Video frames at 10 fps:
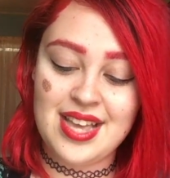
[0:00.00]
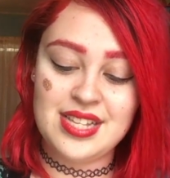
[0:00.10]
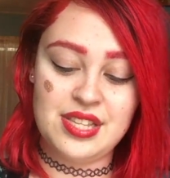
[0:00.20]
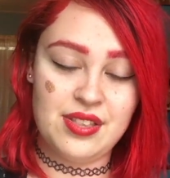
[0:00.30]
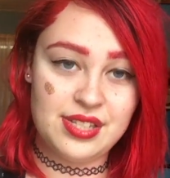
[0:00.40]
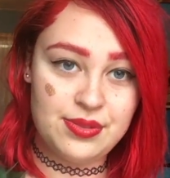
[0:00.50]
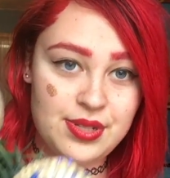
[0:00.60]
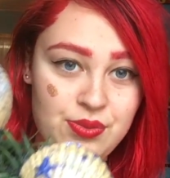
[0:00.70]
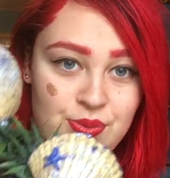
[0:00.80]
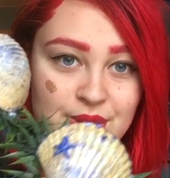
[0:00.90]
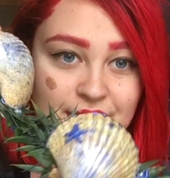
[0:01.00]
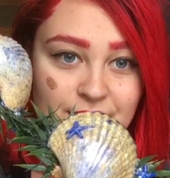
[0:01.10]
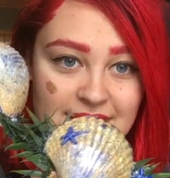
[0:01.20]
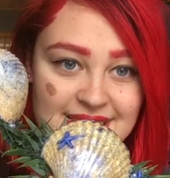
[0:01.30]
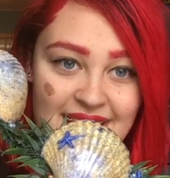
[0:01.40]
So this was really
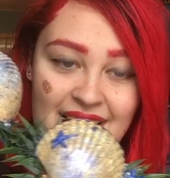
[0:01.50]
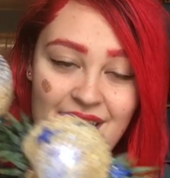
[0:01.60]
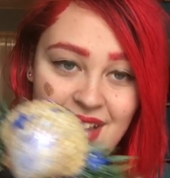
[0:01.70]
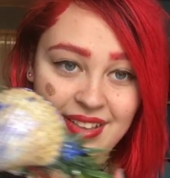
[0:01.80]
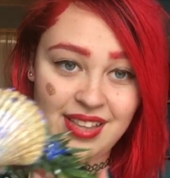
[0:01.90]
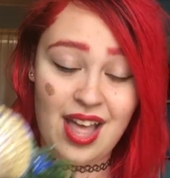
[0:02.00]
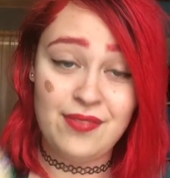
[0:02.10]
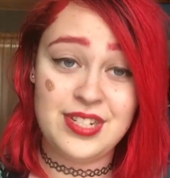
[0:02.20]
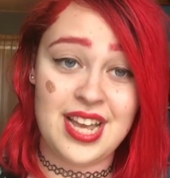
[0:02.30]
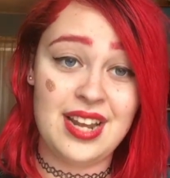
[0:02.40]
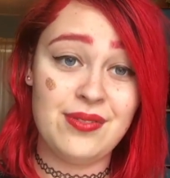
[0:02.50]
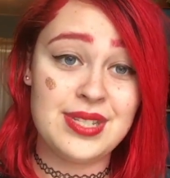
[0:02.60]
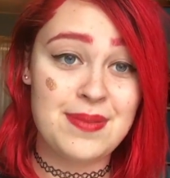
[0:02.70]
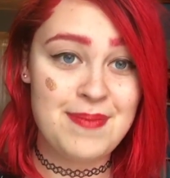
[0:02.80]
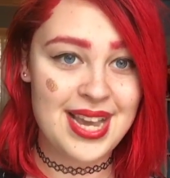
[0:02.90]
great to have. I loved it. It
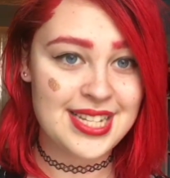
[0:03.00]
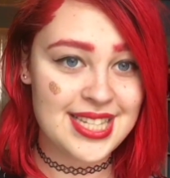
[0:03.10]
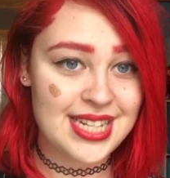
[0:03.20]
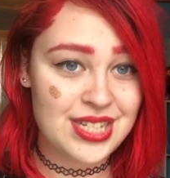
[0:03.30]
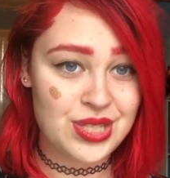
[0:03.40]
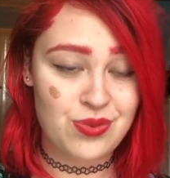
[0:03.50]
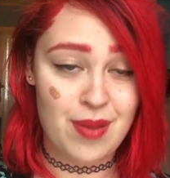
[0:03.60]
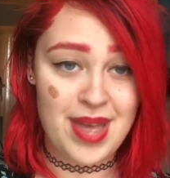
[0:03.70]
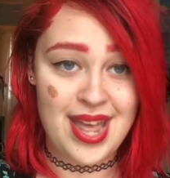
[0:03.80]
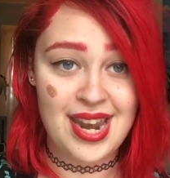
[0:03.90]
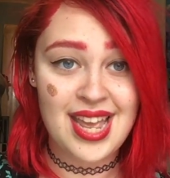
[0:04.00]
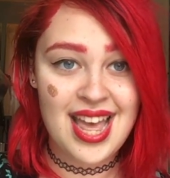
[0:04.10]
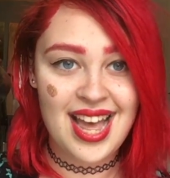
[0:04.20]
was amazing to swim in.